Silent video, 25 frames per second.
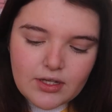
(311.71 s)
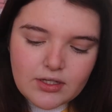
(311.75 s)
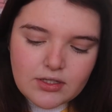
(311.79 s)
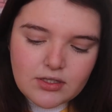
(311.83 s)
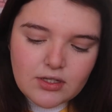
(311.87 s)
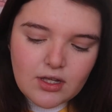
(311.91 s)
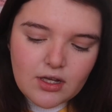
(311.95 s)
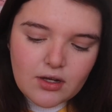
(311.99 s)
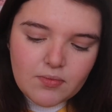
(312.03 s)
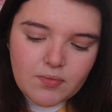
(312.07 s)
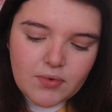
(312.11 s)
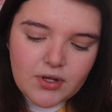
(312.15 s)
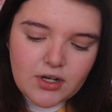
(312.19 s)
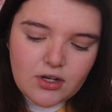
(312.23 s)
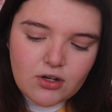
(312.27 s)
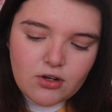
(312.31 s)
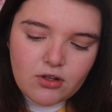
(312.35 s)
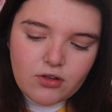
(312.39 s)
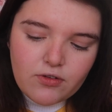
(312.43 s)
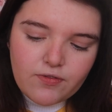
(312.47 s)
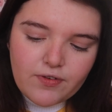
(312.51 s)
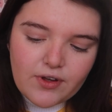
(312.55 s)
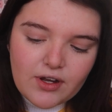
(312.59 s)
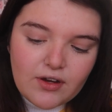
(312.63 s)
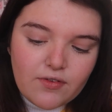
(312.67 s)
It's like my
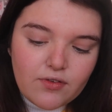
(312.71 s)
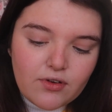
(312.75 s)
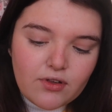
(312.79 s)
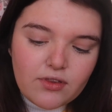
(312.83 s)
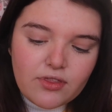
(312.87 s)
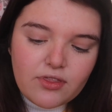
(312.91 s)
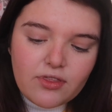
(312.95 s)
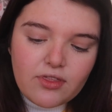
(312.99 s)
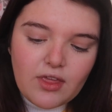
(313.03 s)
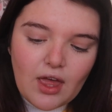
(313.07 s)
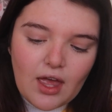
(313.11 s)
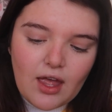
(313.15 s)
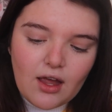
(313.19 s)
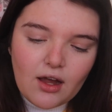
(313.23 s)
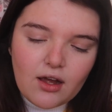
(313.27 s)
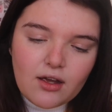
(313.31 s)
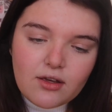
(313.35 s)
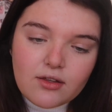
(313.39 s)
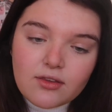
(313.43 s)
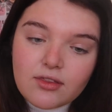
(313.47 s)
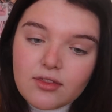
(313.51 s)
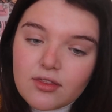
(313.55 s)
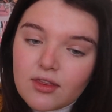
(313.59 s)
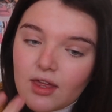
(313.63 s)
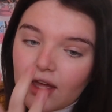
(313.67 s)
new favourite thing,
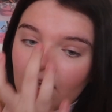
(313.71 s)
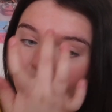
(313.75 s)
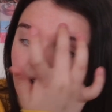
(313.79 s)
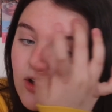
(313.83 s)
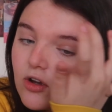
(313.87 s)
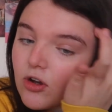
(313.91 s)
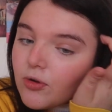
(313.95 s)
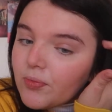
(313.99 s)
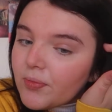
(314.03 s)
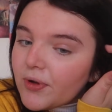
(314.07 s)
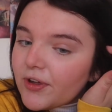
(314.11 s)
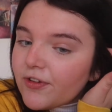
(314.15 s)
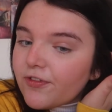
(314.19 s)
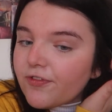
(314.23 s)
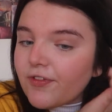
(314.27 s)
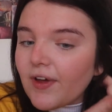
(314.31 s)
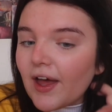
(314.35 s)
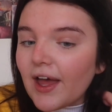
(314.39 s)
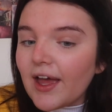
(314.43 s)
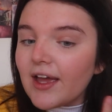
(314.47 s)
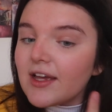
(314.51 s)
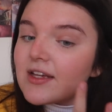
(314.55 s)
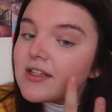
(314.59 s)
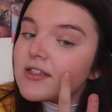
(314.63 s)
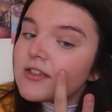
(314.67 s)
I think, on my
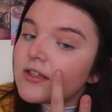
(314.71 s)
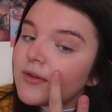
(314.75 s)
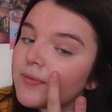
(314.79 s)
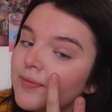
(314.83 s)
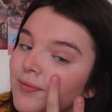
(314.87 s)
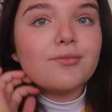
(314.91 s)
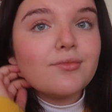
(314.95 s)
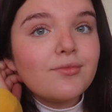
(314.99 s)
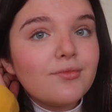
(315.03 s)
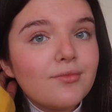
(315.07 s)
face.